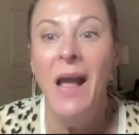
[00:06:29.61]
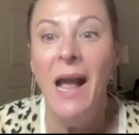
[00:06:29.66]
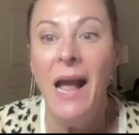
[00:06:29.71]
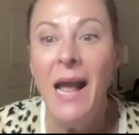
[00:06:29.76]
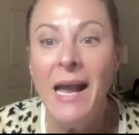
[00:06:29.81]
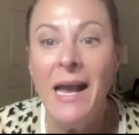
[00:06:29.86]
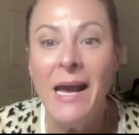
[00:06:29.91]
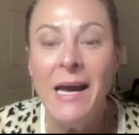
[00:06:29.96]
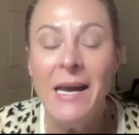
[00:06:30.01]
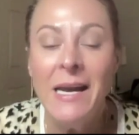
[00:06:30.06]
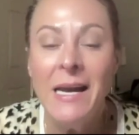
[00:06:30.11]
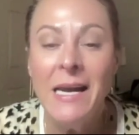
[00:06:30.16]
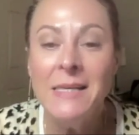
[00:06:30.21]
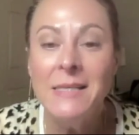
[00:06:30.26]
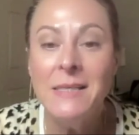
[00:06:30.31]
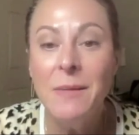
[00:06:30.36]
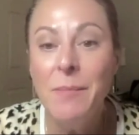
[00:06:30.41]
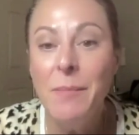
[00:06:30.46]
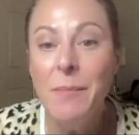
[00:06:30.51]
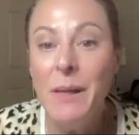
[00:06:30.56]
and
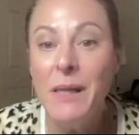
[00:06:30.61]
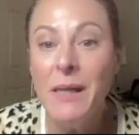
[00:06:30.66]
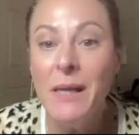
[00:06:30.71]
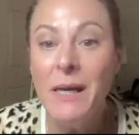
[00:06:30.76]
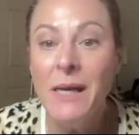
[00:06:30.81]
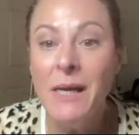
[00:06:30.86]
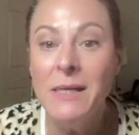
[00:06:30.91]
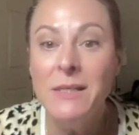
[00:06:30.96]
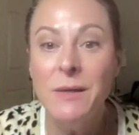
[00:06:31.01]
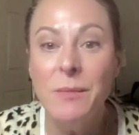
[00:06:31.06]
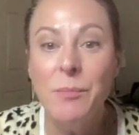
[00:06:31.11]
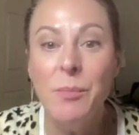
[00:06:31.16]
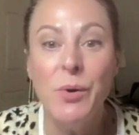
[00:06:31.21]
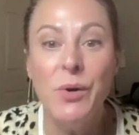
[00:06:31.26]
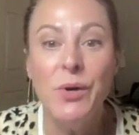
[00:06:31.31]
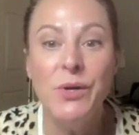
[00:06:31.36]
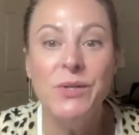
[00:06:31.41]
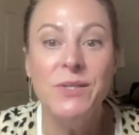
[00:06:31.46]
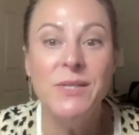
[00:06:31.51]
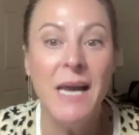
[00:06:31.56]
its ability to
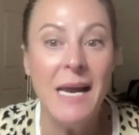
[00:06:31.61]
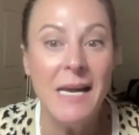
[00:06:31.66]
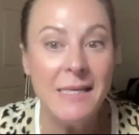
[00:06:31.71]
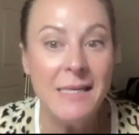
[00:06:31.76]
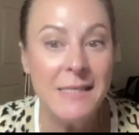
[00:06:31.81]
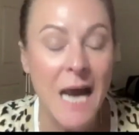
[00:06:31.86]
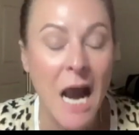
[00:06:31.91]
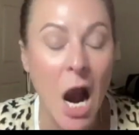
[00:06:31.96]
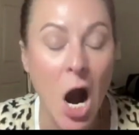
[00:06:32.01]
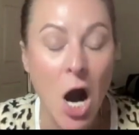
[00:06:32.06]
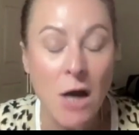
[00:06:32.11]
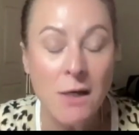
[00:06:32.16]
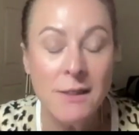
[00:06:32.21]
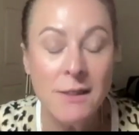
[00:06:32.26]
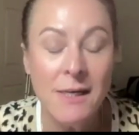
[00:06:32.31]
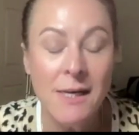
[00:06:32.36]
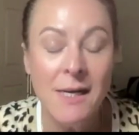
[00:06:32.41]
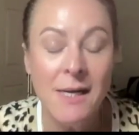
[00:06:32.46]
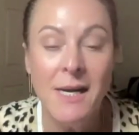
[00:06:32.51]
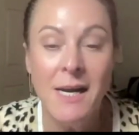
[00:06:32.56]
produce
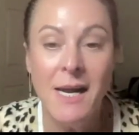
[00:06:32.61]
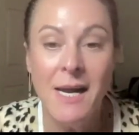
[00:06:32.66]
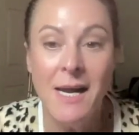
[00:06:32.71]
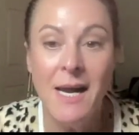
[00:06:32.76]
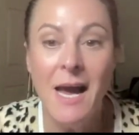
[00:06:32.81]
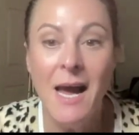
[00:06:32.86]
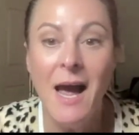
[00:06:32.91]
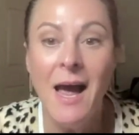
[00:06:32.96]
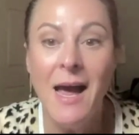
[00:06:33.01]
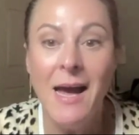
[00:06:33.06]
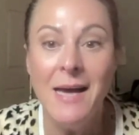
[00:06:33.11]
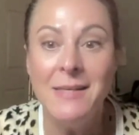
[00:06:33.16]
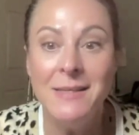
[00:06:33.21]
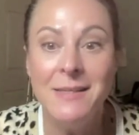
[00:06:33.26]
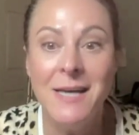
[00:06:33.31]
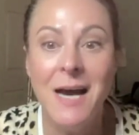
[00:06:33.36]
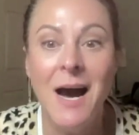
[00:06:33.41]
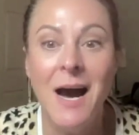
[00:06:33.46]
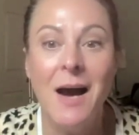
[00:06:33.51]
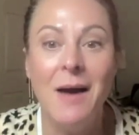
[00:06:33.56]
antioxidant
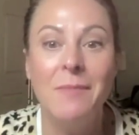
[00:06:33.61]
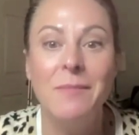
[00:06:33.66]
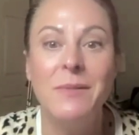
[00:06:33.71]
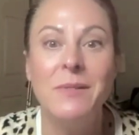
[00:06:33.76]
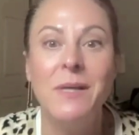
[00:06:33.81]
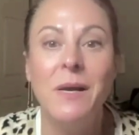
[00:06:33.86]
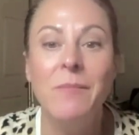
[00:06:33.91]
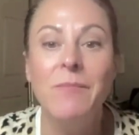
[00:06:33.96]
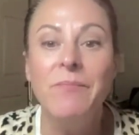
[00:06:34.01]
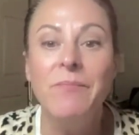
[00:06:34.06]
enzymes.